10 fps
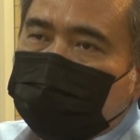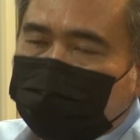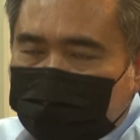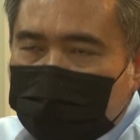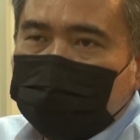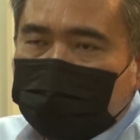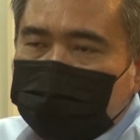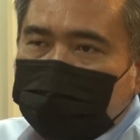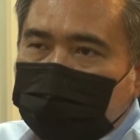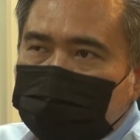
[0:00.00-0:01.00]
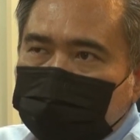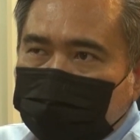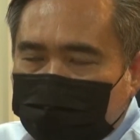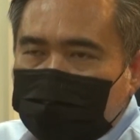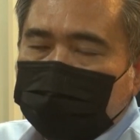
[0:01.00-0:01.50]
to face the campaign,
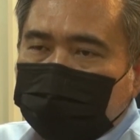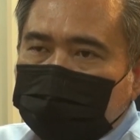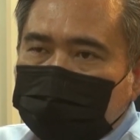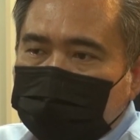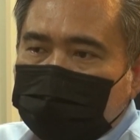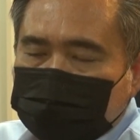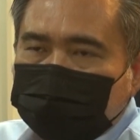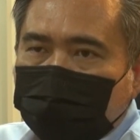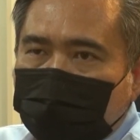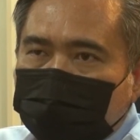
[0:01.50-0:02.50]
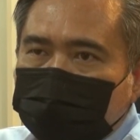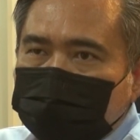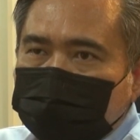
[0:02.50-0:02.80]
to face the election war.